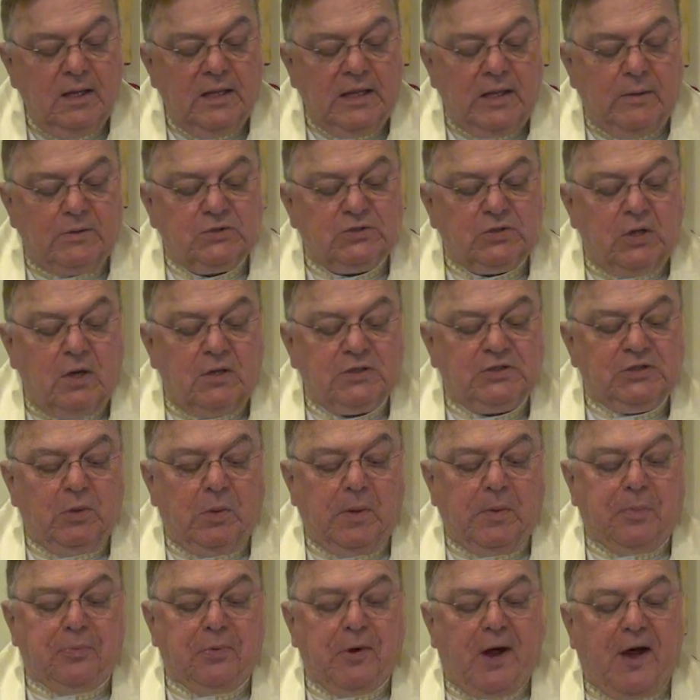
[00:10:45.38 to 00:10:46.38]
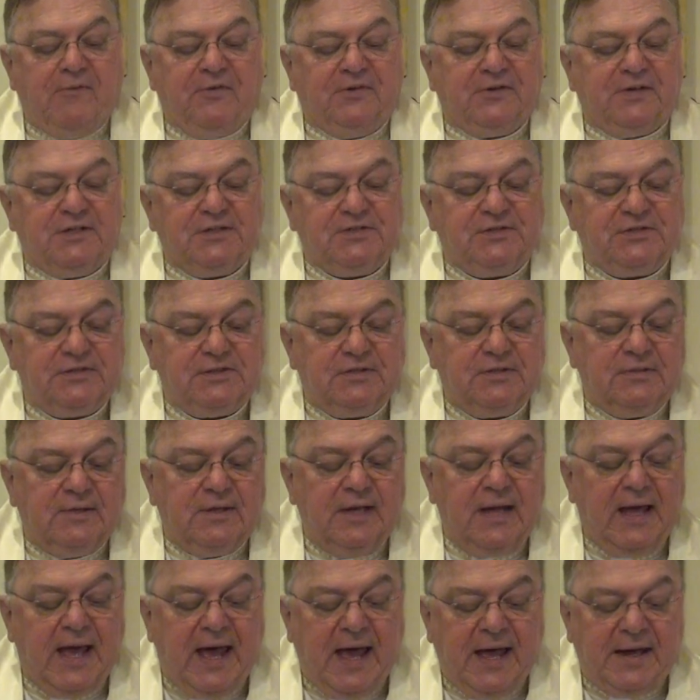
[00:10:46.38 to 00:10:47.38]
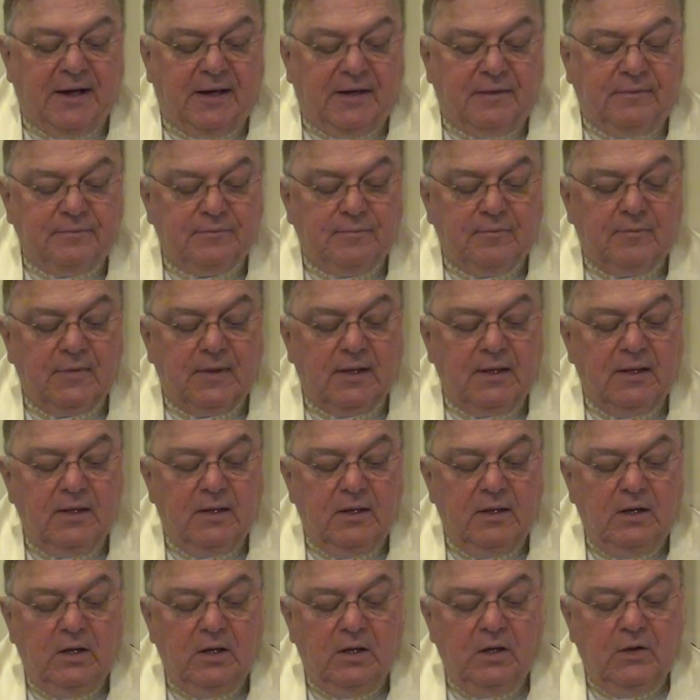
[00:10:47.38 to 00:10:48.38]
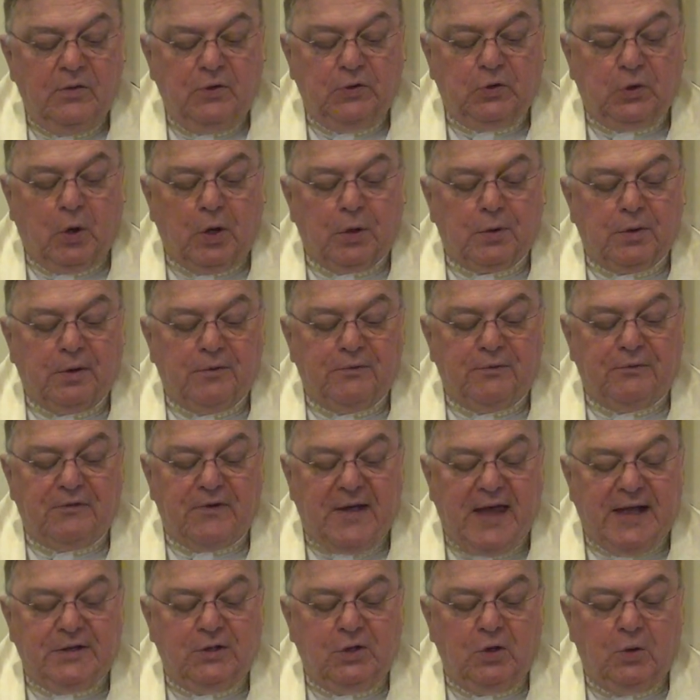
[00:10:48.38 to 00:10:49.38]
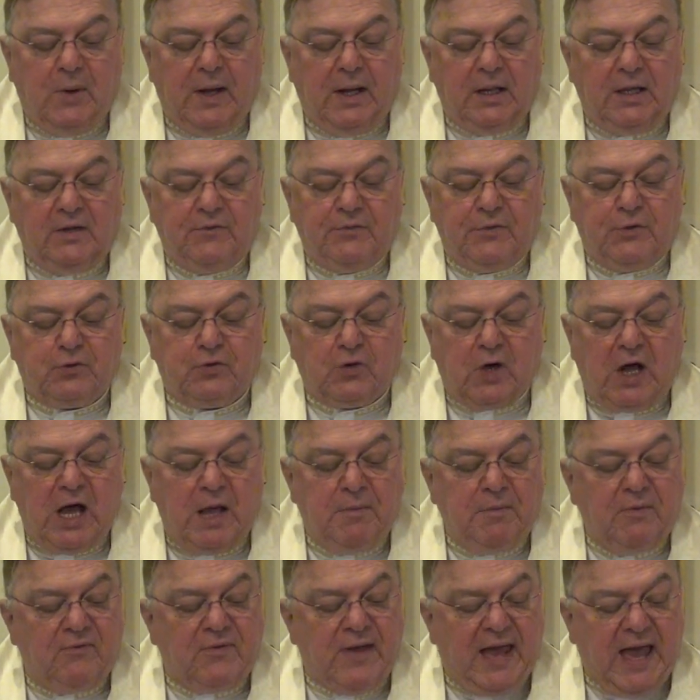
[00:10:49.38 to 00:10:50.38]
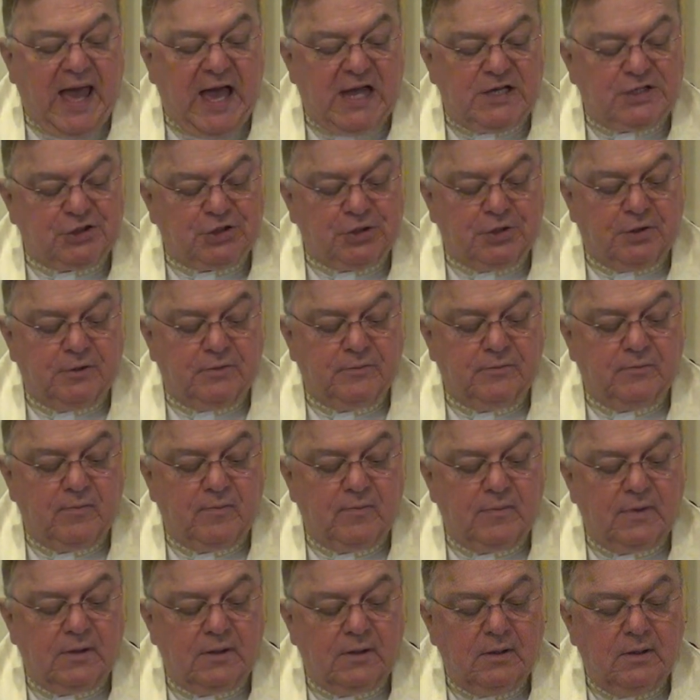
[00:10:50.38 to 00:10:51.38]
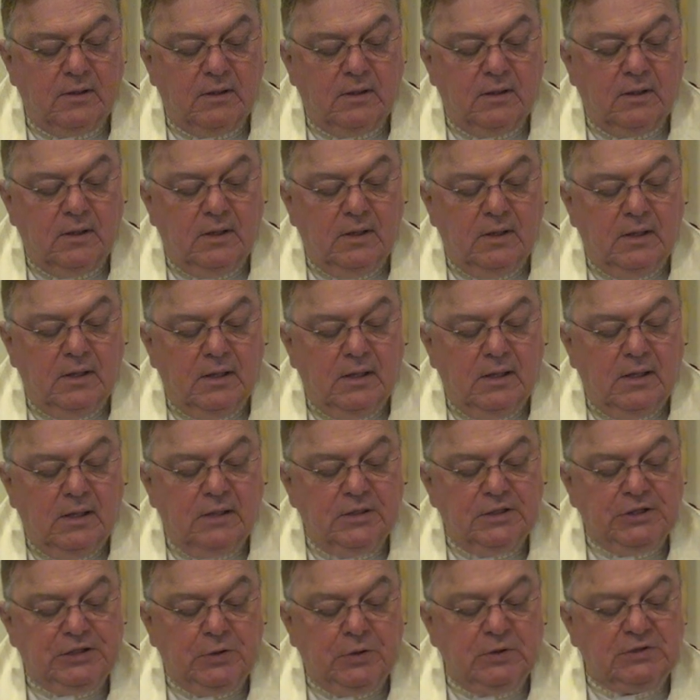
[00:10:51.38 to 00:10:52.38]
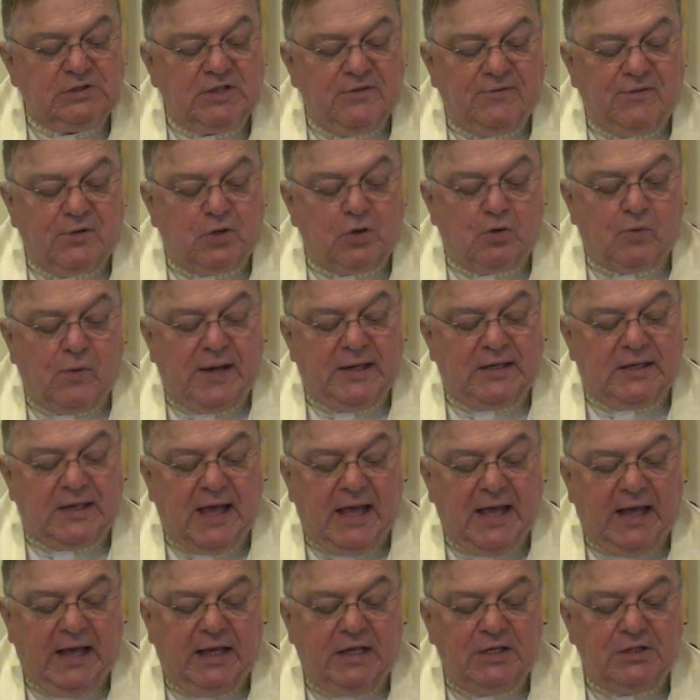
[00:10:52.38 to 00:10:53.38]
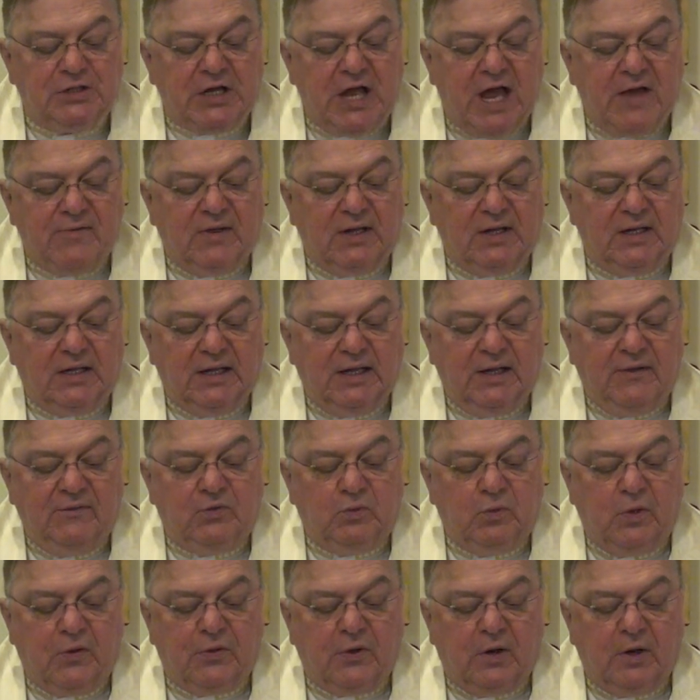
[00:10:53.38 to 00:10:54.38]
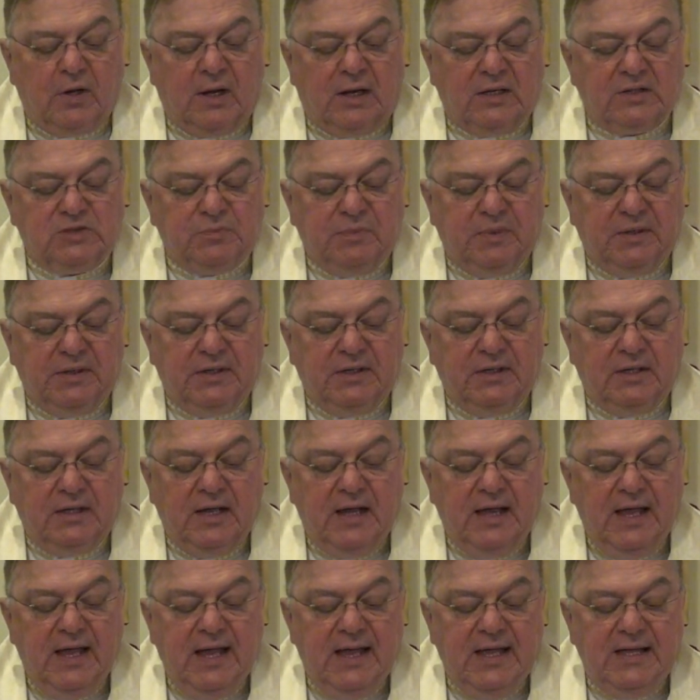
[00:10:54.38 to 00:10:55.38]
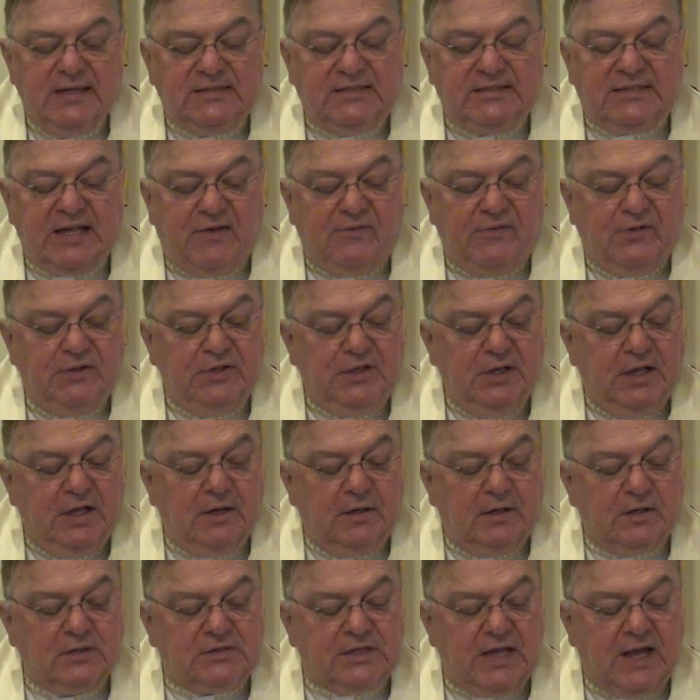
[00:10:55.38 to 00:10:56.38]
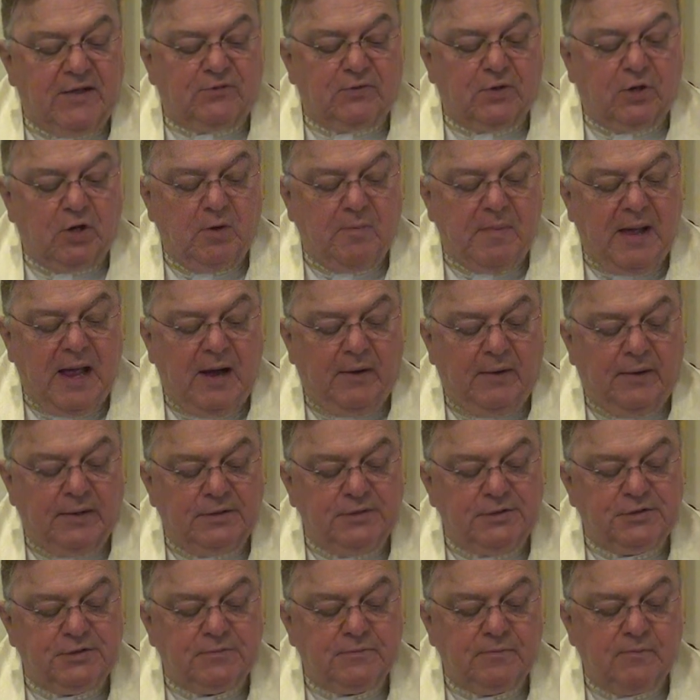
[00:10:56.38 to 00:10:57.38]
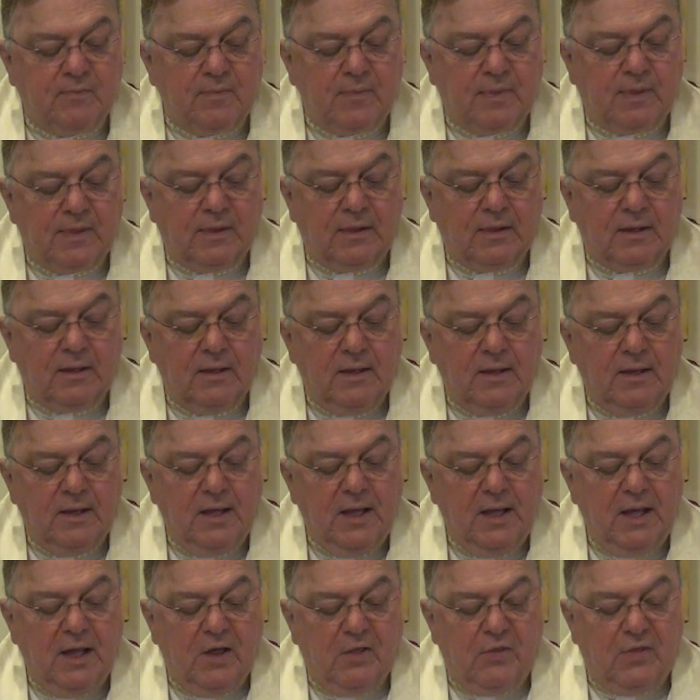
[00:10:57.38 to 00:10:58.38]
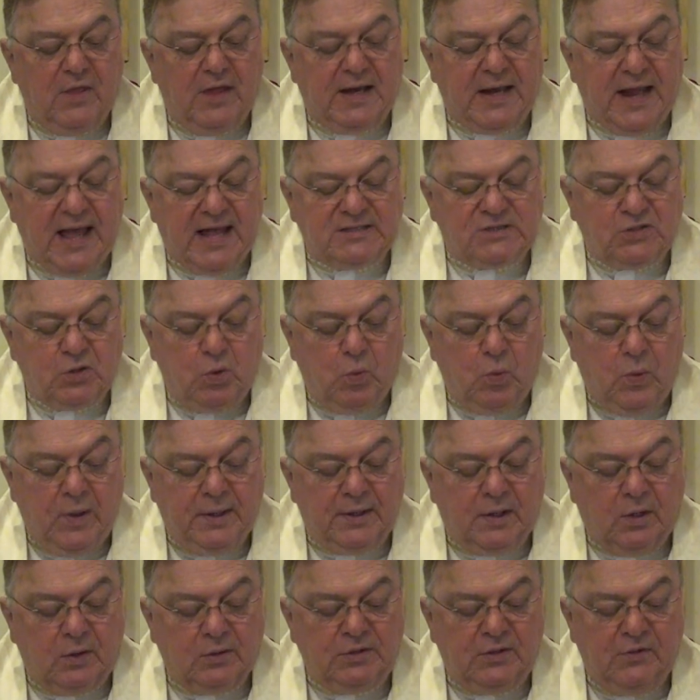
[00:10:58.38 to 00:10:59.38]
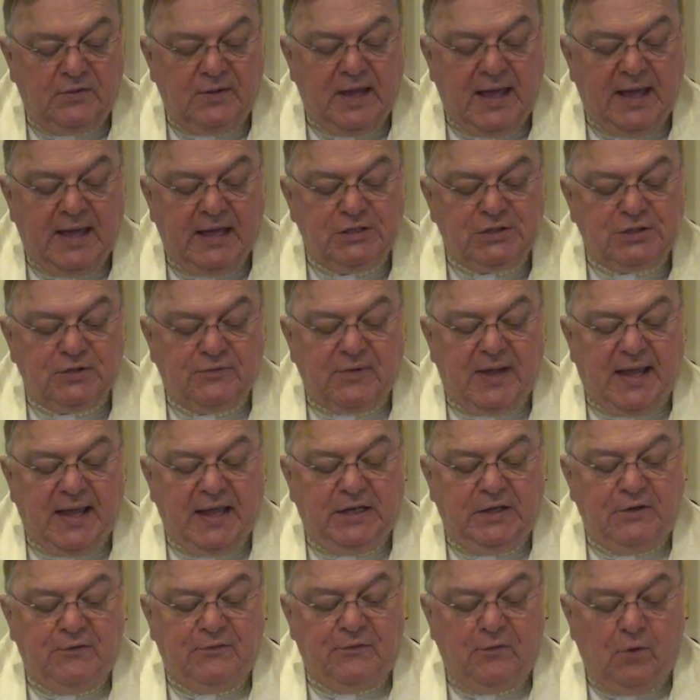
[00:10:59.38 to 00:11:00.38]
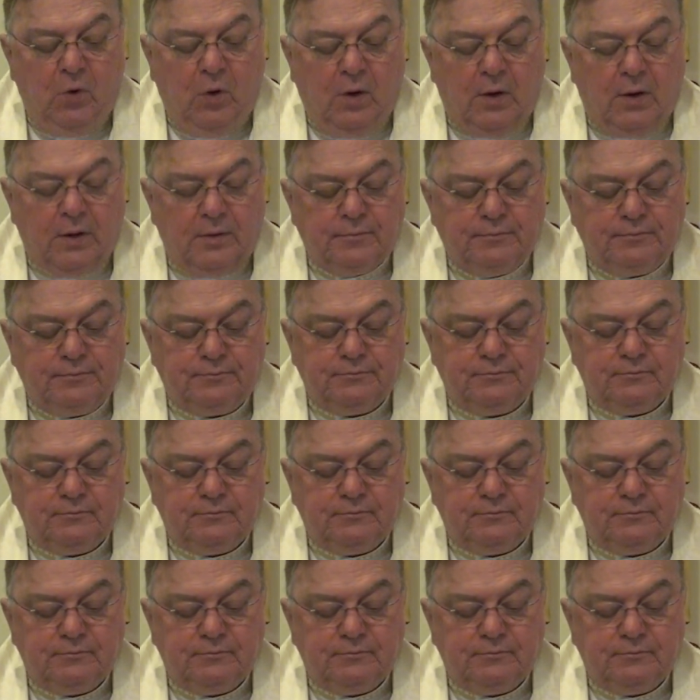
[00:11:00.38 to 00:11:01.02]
There was also a prophetess, Anna, the daughter of Phanuel of the tribe of Asher. She was of a great age, having lived with her husband 7 years after her marriage, then as a widow to the age of 84.